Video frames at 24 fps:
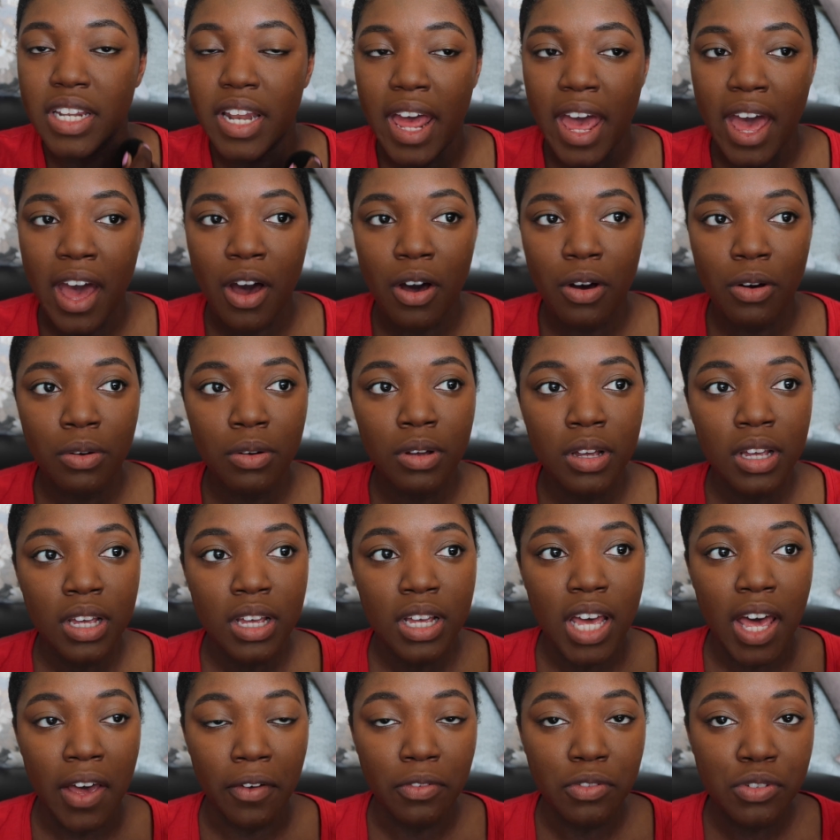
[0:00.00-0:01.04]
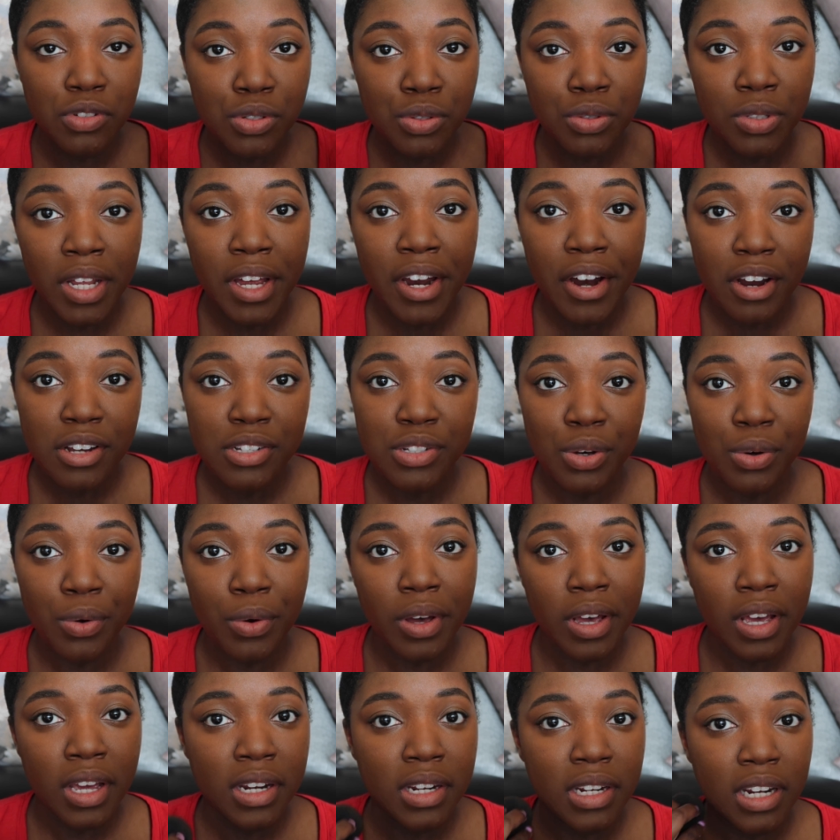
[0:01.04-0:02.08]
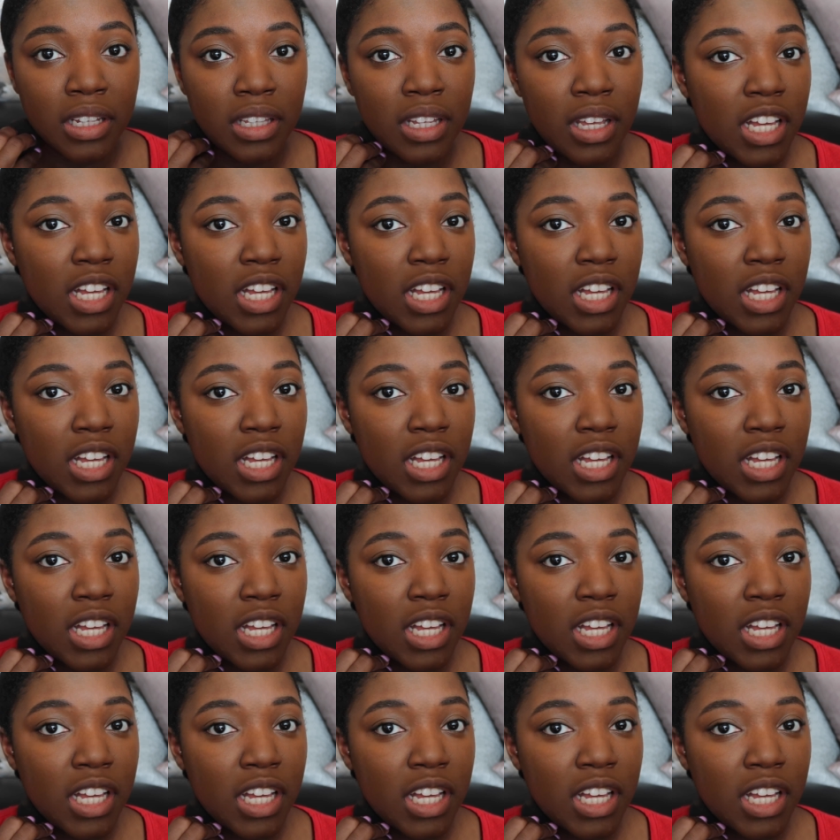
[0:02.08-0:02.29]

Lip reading: now. I have 2 layers on. I